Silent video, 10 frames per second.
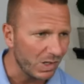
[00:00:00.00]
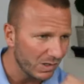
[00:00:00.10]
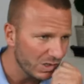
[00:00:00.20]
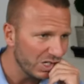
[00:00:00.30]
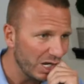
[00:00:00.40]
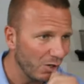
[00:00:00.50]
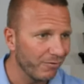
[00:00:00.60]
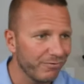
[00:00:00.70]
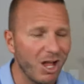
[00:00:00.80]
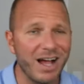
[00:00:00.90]
So,
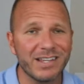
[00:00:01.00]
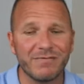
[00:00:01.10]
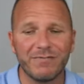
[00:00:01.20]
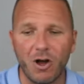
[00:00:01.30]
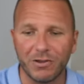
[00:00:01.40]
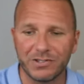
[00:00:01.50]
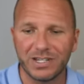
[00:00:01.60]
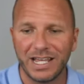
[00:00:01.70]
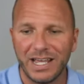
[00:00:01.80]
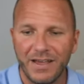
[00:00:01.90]
flaws and
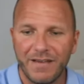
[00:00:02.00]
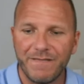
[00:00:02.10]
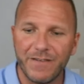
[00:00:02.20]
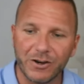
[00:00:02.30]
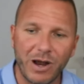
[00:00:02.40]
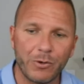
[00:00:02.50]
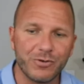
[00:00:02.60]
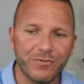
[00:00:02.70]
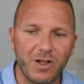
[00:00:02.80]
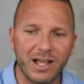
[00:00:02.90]
faults. Figure out what your
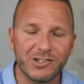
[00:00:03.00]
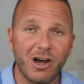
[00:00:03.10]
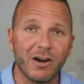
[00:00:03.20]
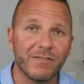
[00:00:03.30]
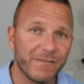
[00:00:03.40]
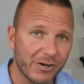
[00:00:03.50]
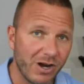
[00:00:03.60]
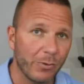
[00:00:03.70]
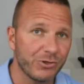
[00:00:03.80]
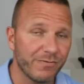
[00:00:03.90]
flaws are. Figure
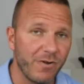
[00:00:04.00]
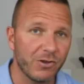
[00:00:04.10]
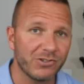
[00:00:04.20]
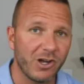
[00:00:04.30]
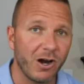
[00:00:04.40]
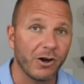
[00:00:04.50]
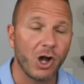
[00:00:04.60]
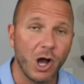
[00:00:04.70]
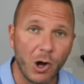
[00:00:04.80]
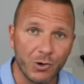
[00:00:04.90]
out what your faults are.
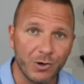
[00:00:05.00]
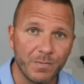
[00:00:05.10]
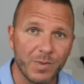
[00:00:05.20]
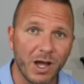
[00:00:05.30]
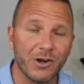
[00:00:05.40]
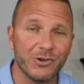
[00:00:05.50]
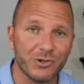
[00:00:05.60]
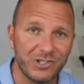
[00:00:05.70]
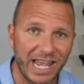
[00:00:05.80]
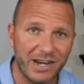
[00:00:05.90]
Own them.
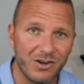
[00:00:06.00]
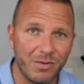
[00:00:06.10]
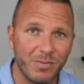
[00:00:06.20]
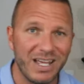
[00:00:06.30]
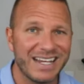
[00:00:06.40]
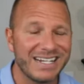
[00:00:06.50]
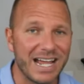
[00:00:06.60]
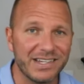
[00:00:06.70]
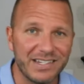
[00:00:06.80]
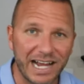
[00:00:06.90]
Understand them.
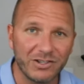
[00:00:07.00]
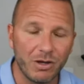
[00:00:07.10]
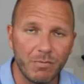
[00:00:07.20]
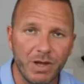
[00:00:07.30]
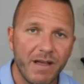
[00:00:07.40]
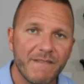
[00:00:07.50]
Dissect them.